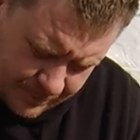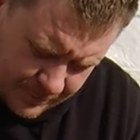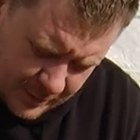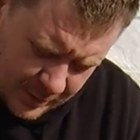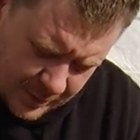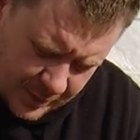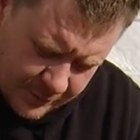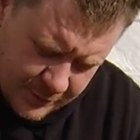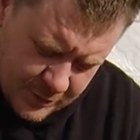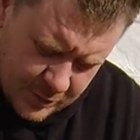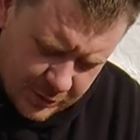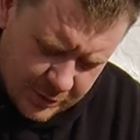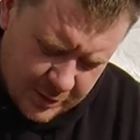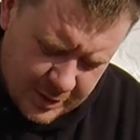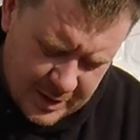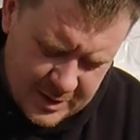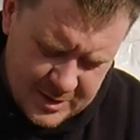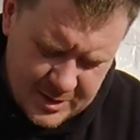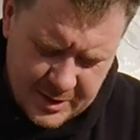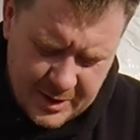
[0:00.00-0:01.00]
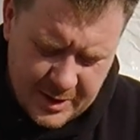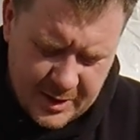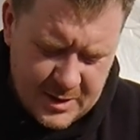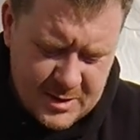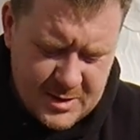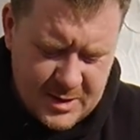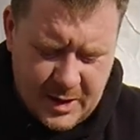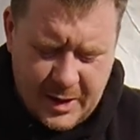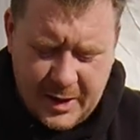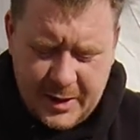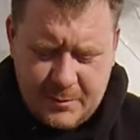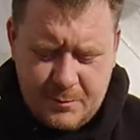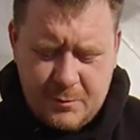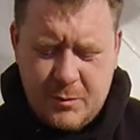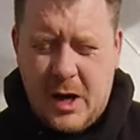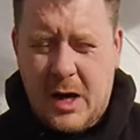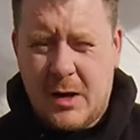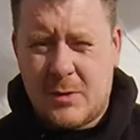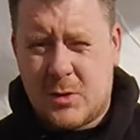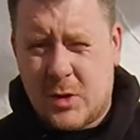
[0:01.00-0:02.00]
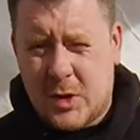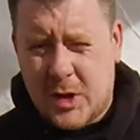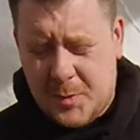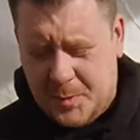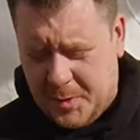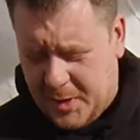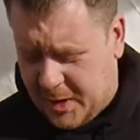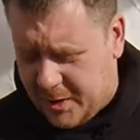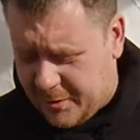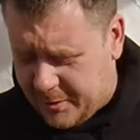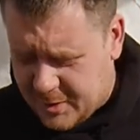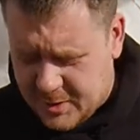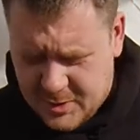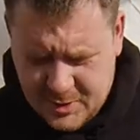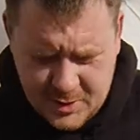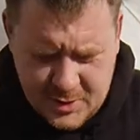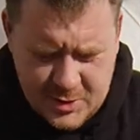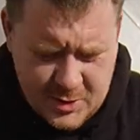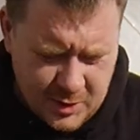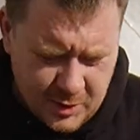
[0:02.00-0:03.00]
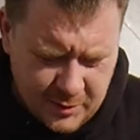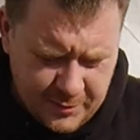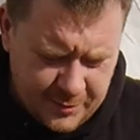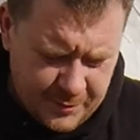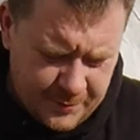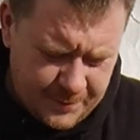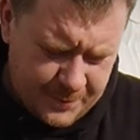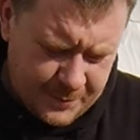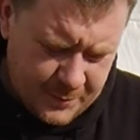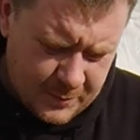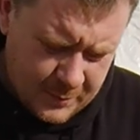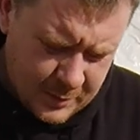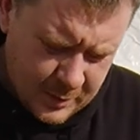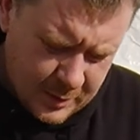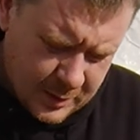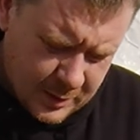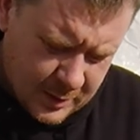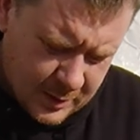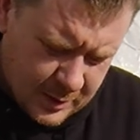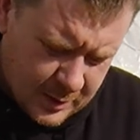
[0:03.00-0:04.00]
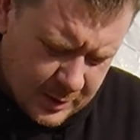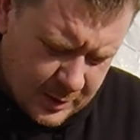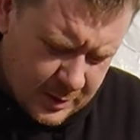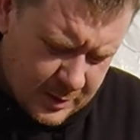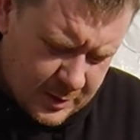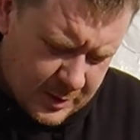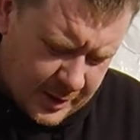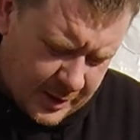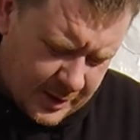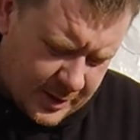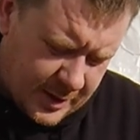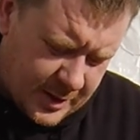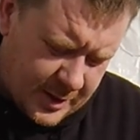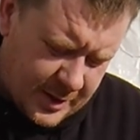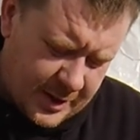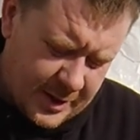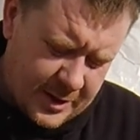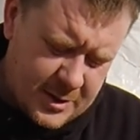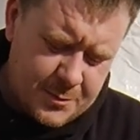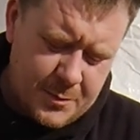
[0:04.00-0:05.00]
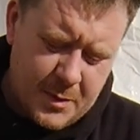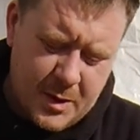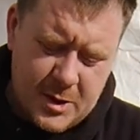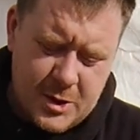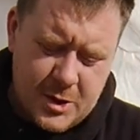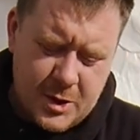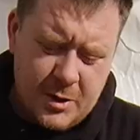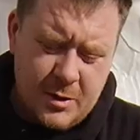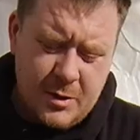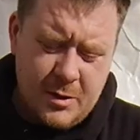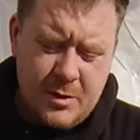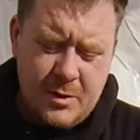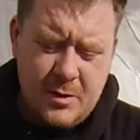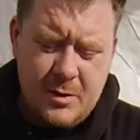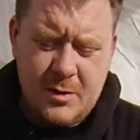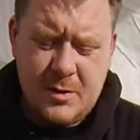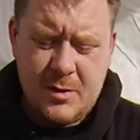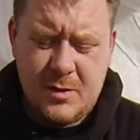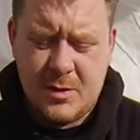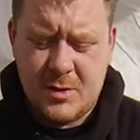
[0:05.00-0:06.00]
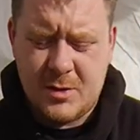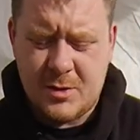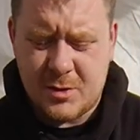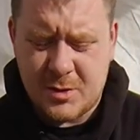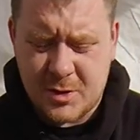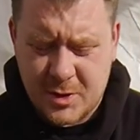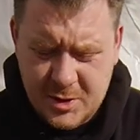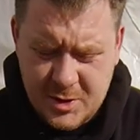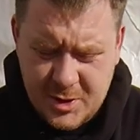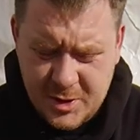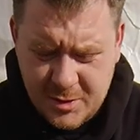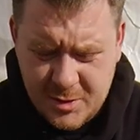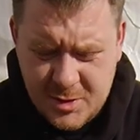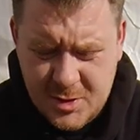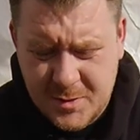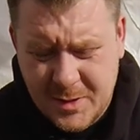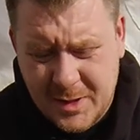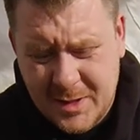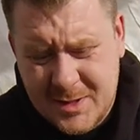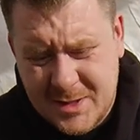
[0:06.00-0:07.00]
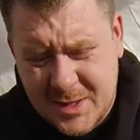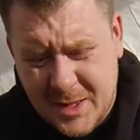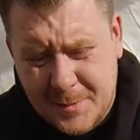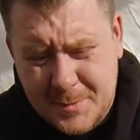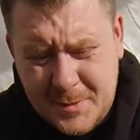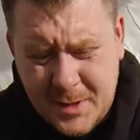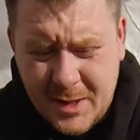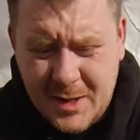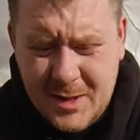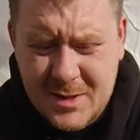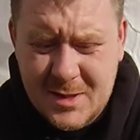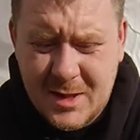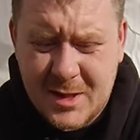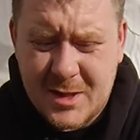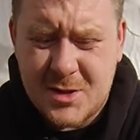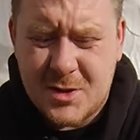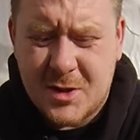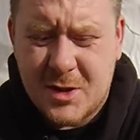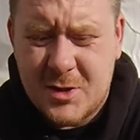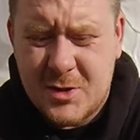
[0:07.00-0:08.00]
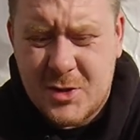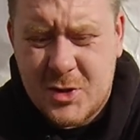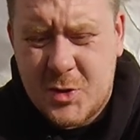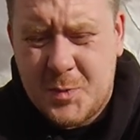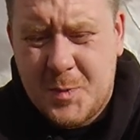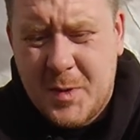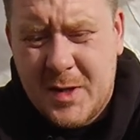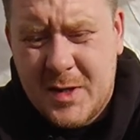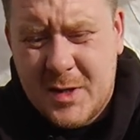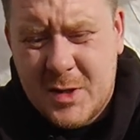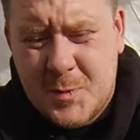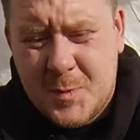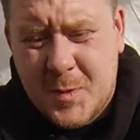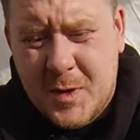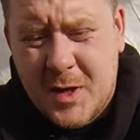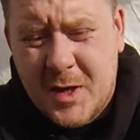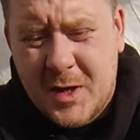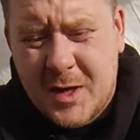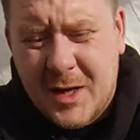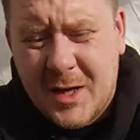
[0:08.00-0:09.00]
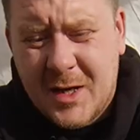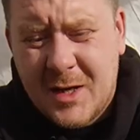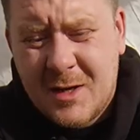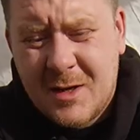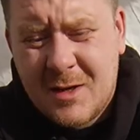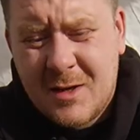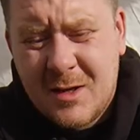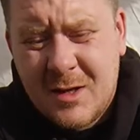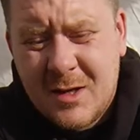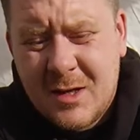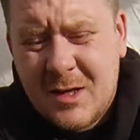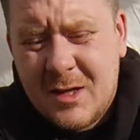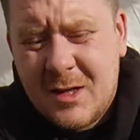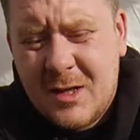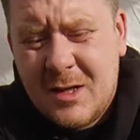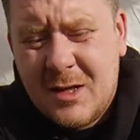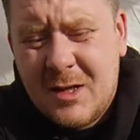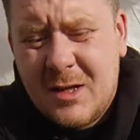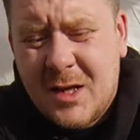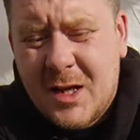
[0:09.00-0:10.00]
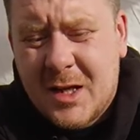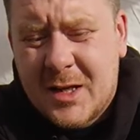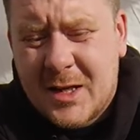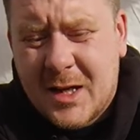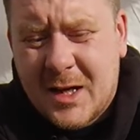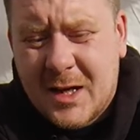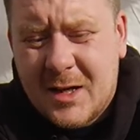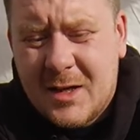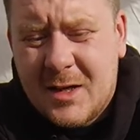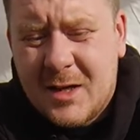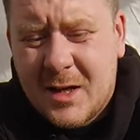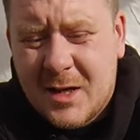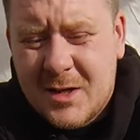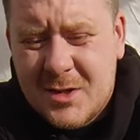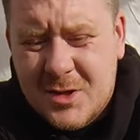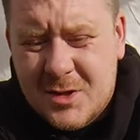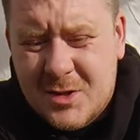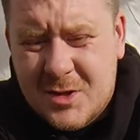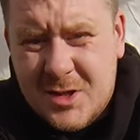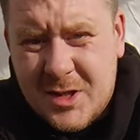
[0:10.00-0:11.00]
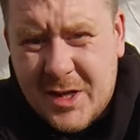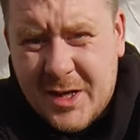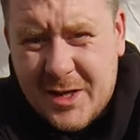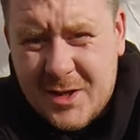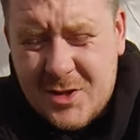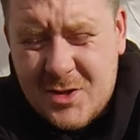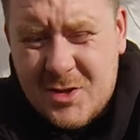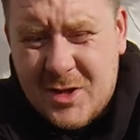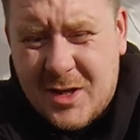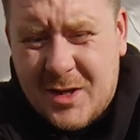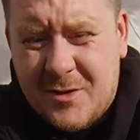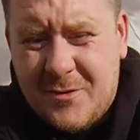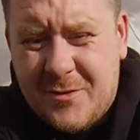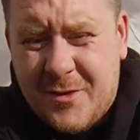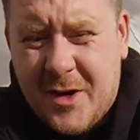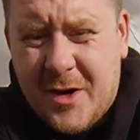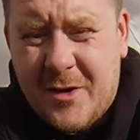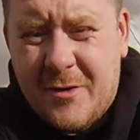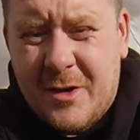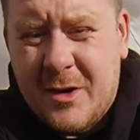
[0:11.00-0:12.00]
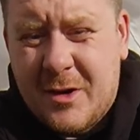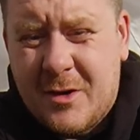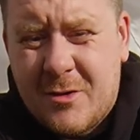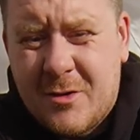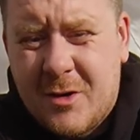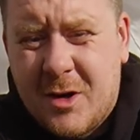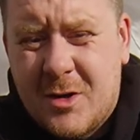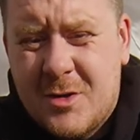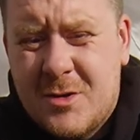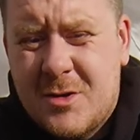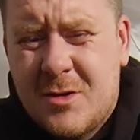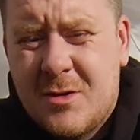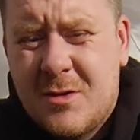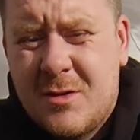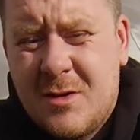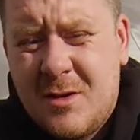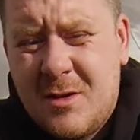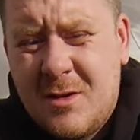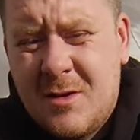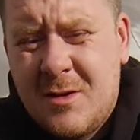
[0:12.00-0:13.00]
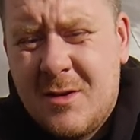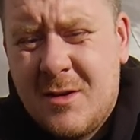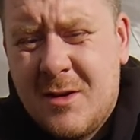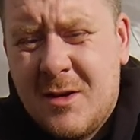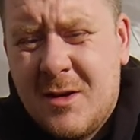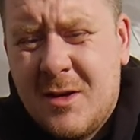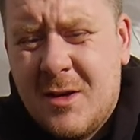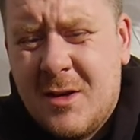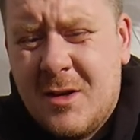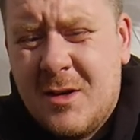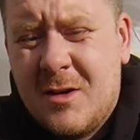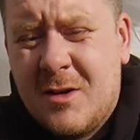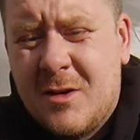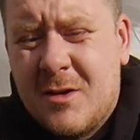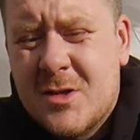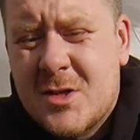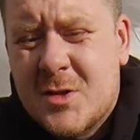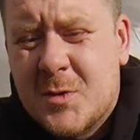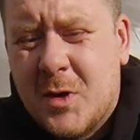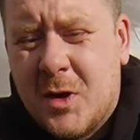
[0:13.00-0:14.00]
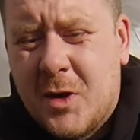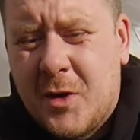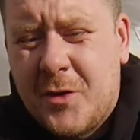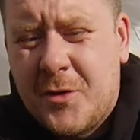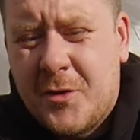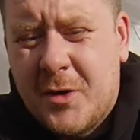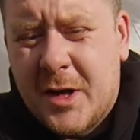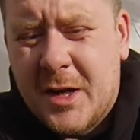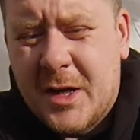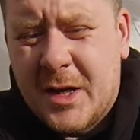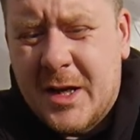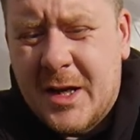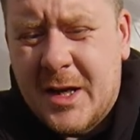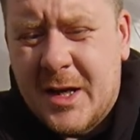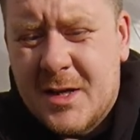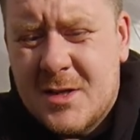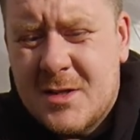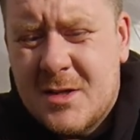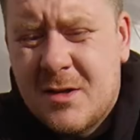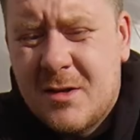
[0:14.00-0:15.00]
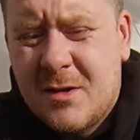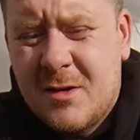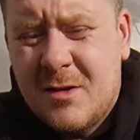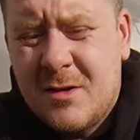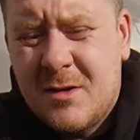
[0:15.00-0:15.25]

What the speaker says: and you've done the rest of the inside round all your bearings and stuff, then your next mission, should you choose to accept it, is literally just spin the spur gear like that, and as you'll see, it's transferring across onto all 3 of the gears.